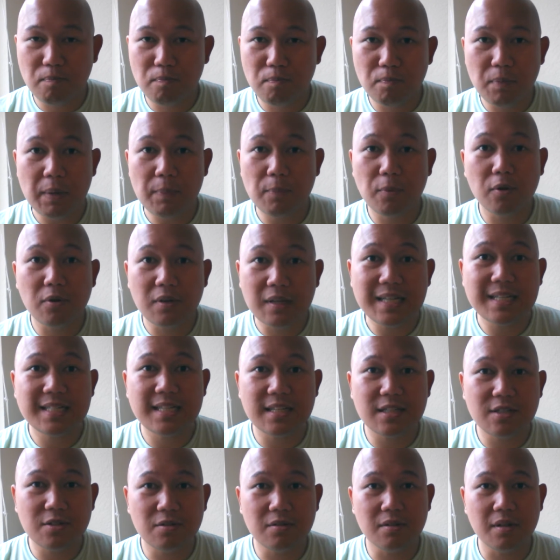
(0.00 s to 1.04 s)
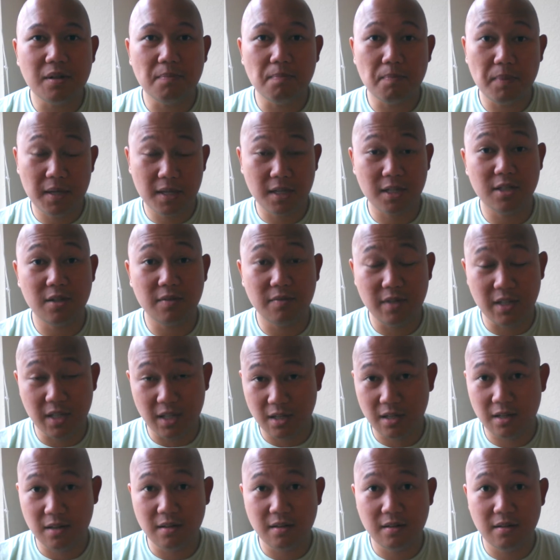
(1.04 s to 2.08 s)
people listen to them because of
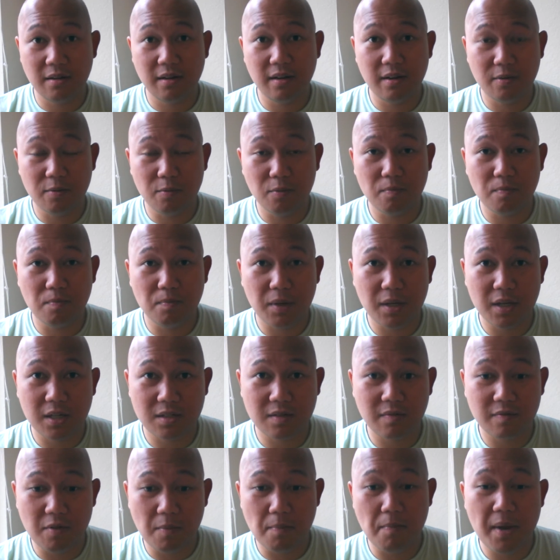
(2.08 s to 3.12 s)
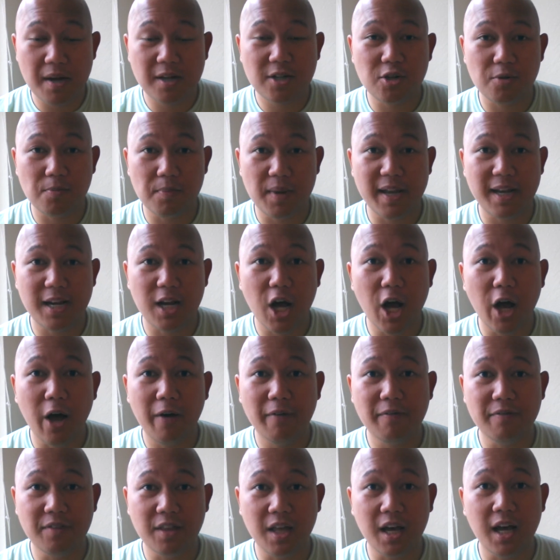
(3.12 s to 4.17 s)
the measurement
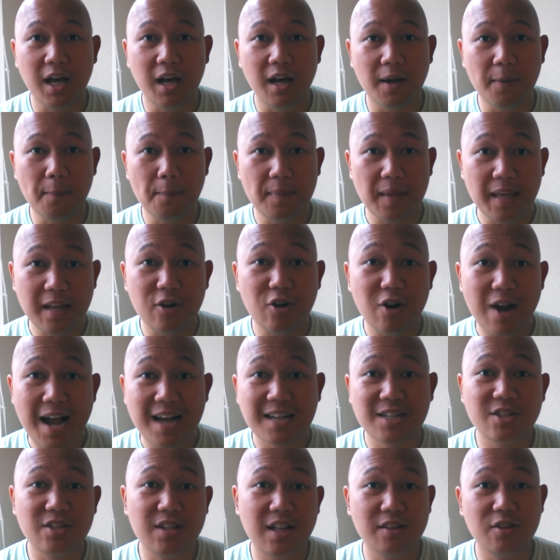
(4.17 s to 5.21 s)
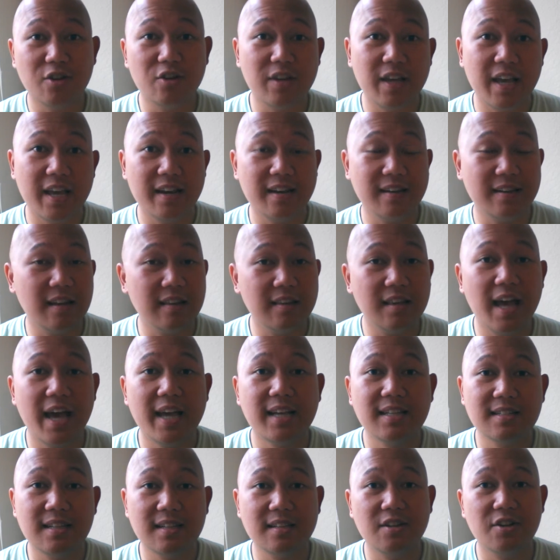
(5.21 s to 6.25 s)
of the interaction that they're getting, the
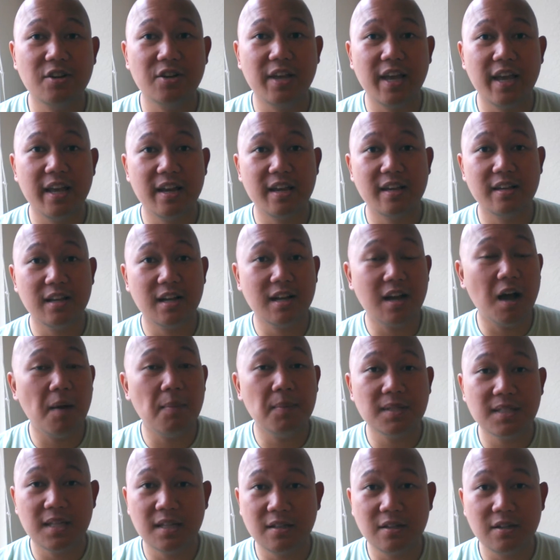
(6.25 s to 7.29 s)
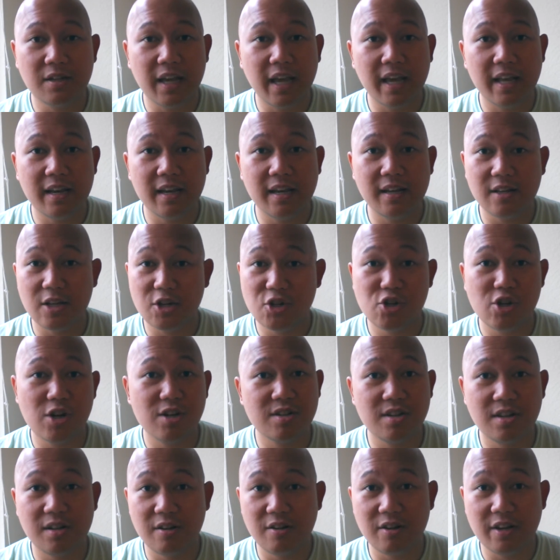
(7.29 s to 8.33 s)
likes that they're getting, the comments that they're getting, the
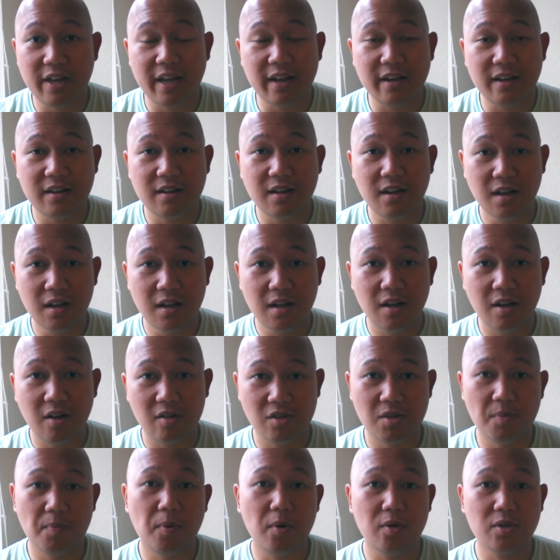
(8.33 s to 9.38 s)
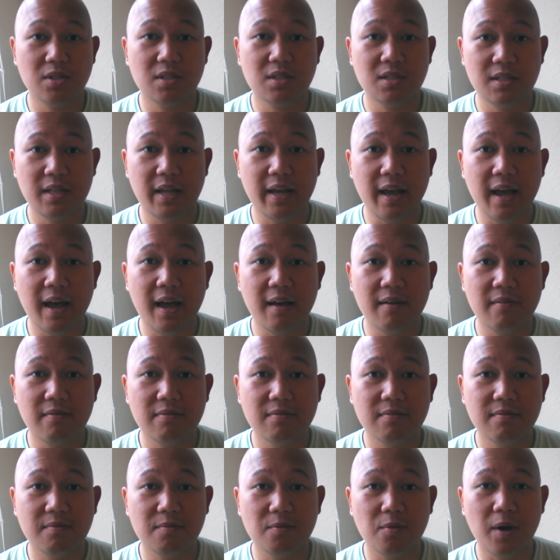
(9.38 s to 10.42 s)
shares that they're getting on the posts they have,
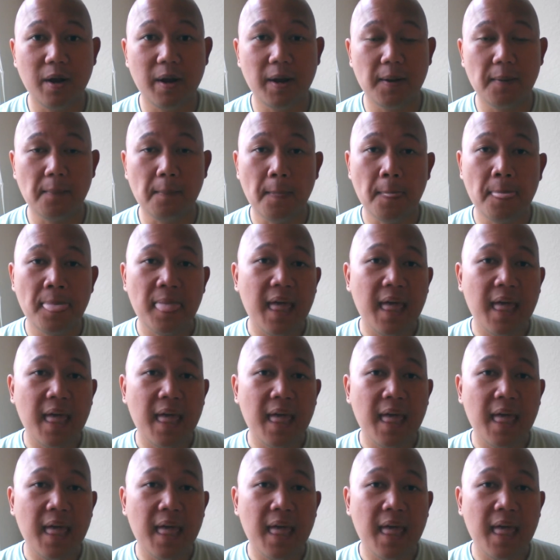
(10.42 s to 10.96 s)
right?